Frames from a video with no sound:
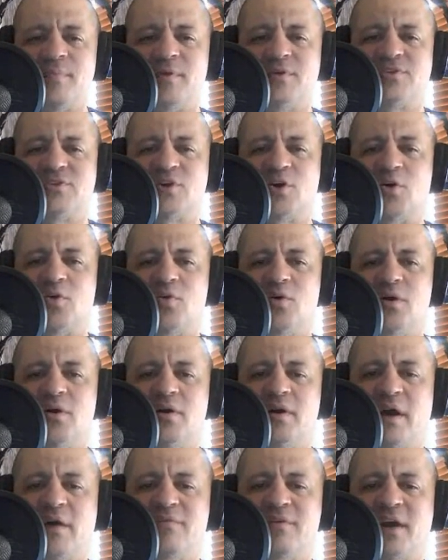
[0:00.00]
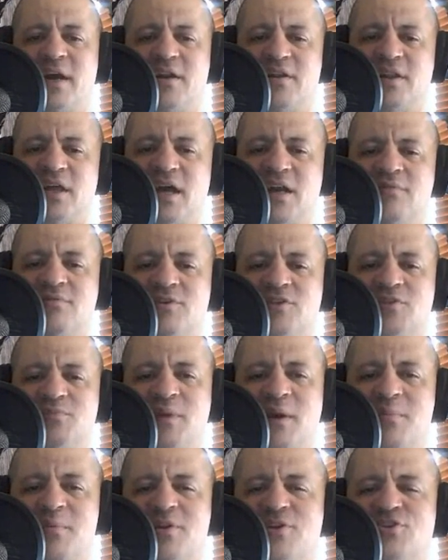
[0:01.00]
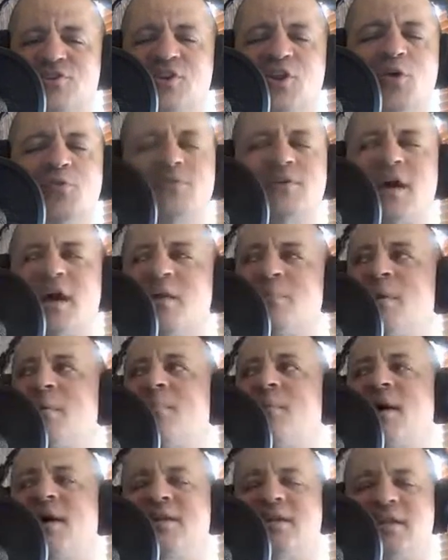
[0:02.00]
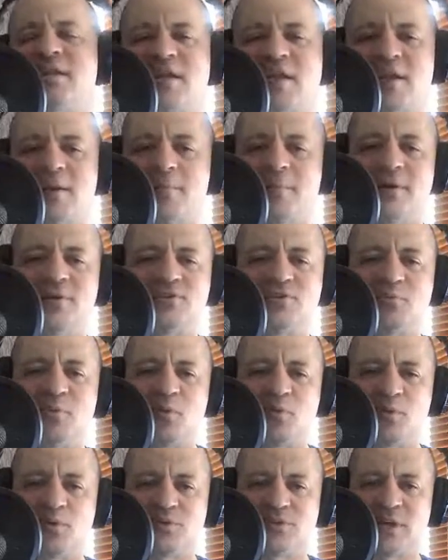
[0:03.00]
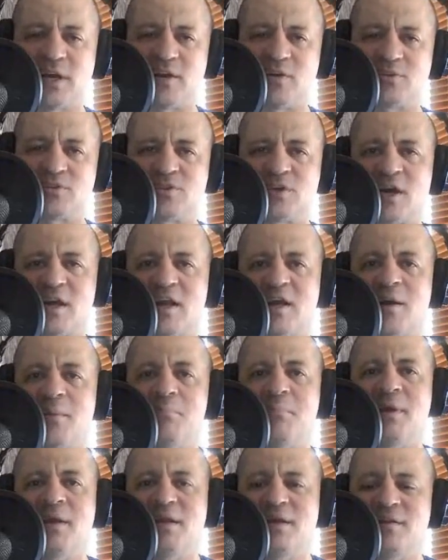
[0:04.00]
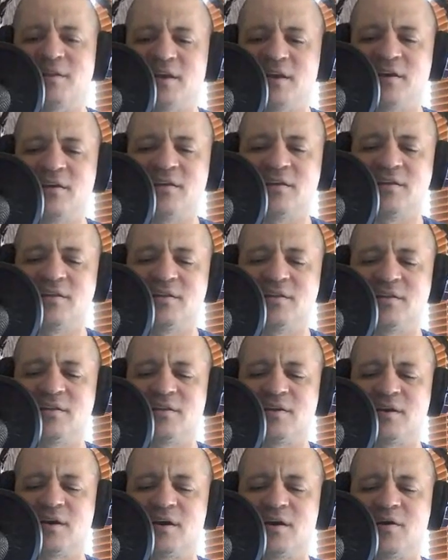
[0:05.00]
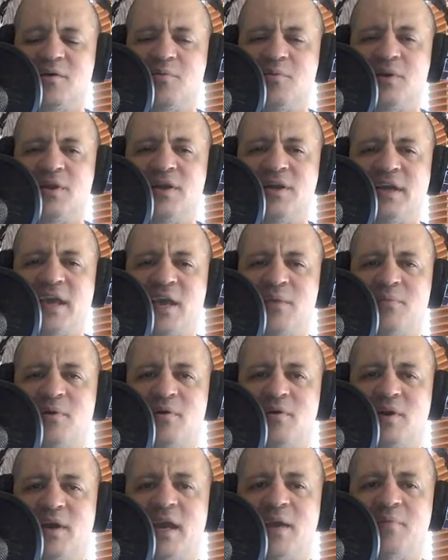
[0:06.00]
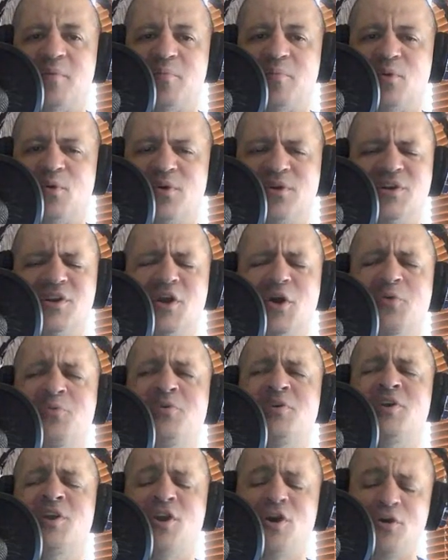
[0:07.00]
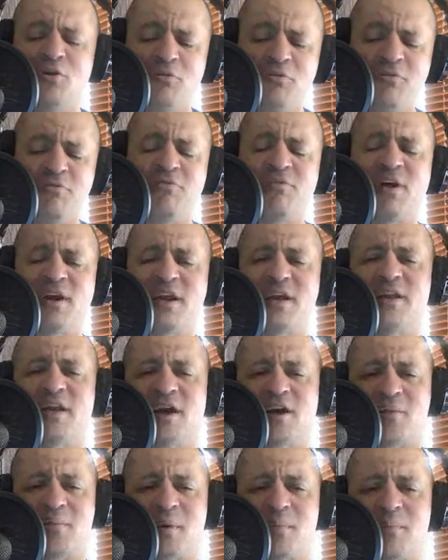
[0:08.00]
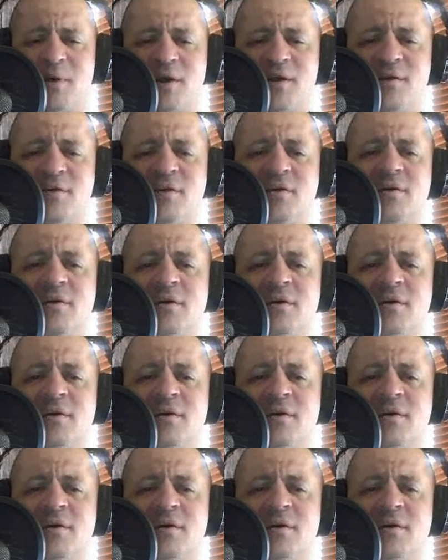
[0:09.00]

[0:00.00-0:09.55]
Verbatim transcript: So I've got a lot of respect, but there's no doubt in my mind that they didn't pitch him a world title shot immediately when he came aboard. No fucking doubt in my mind.